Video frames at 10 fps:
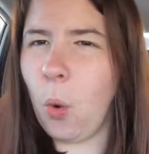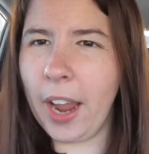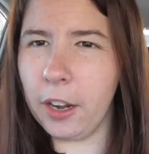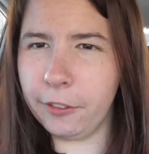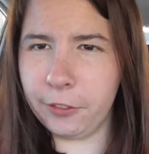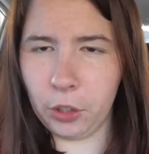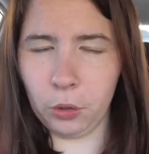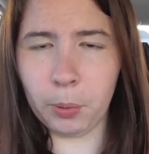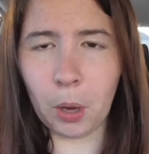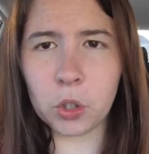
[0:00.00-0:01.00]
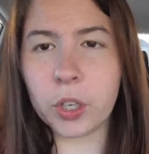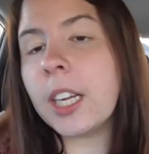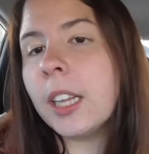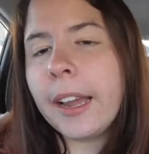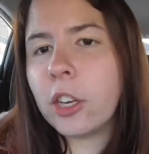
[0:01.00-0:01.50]
has quite a few poetry
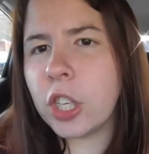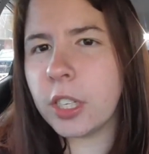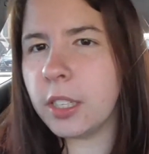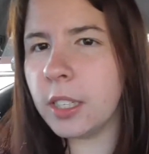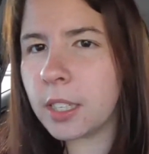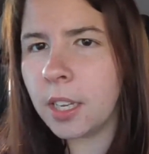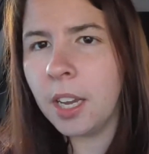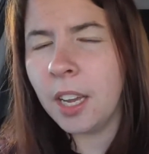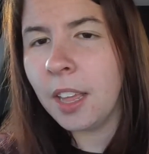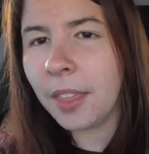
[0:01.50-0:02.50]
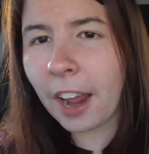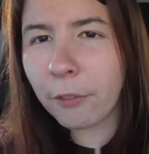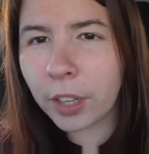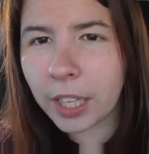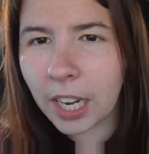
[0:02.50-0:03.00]
collections that
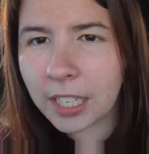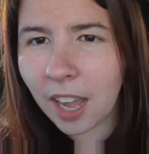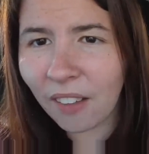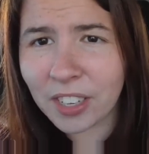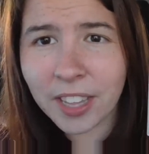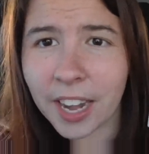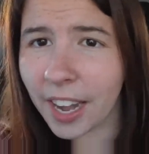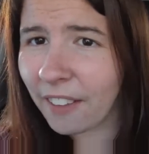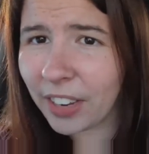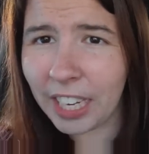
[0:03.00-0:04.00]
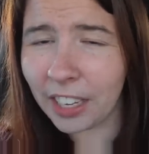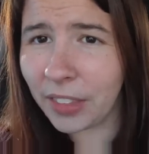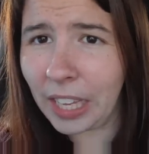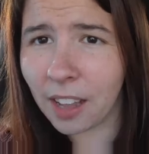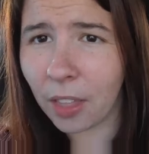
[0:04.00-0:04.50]
have really nice covers. They didn't have any
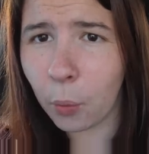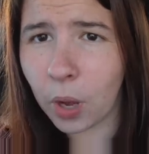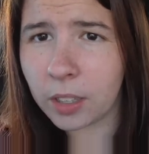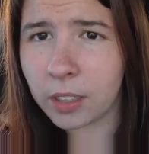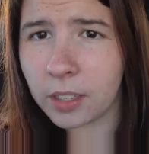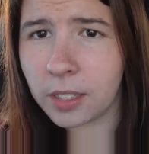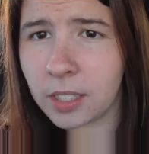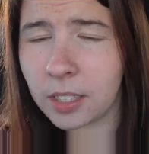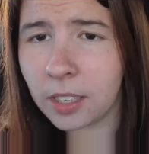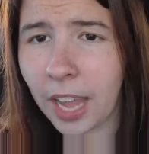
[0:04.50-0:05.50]
of these other ones